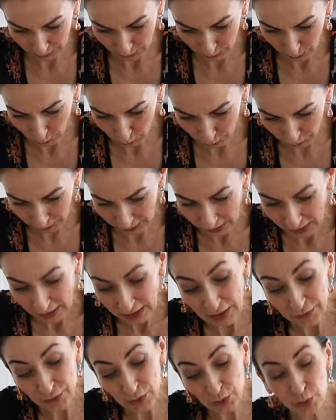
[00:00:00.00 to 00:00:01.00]
more.
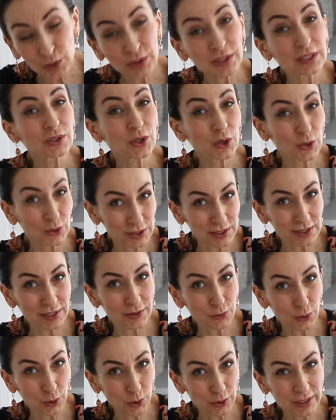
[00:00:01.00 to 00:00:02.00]
If you want to toast
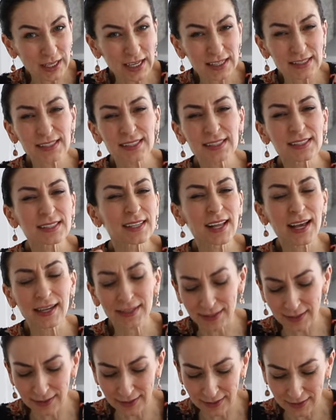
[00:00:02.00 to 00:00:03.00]
the walnuts
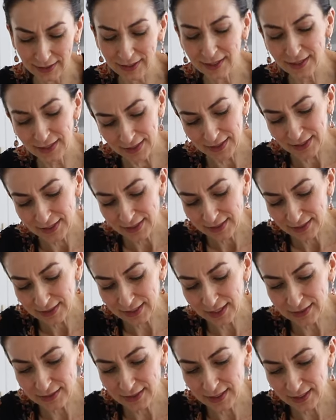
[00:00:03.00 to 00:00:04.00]
slightly,
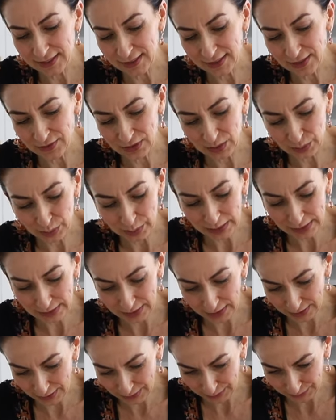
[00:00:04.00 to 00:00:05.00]
they'll taste even
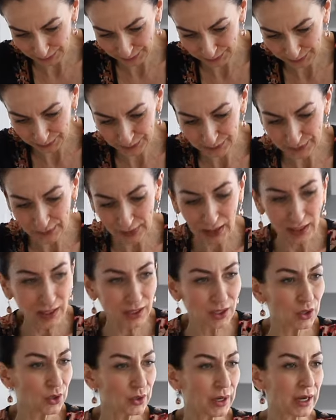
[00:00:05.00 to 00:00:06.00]
better.
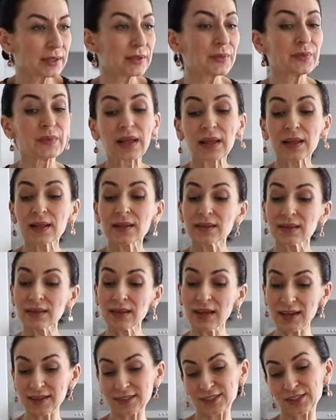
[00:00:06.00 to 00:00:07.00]
Alright,
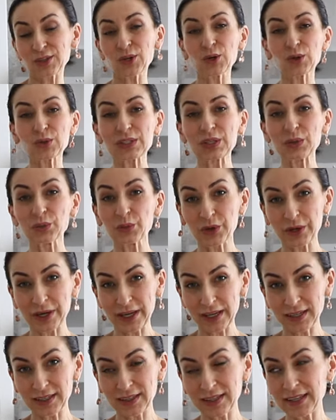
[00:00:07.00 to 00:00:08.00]
next goes the
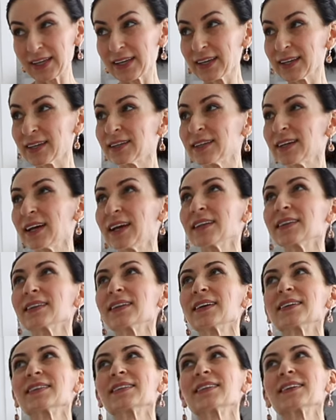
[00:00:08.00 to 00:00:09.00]
meringue layer, and
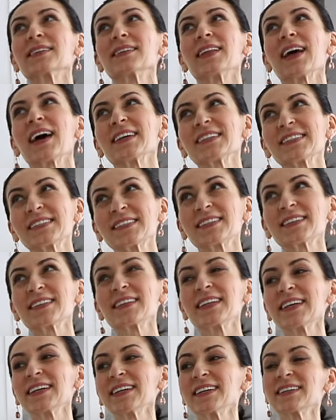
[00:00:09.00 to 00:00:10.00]
then the last
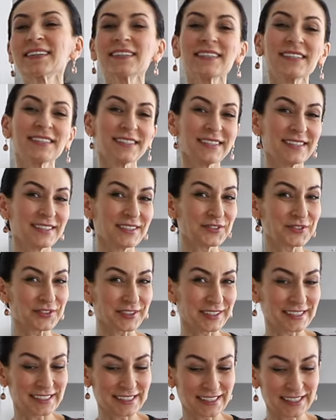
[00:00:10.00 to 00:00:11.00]
layer is in
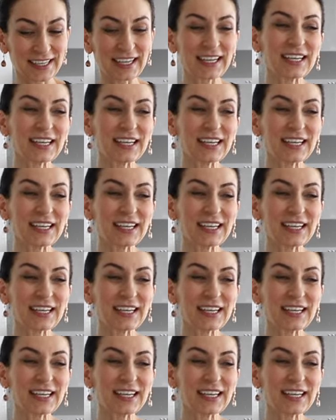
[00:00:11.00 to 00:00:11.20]
freezer.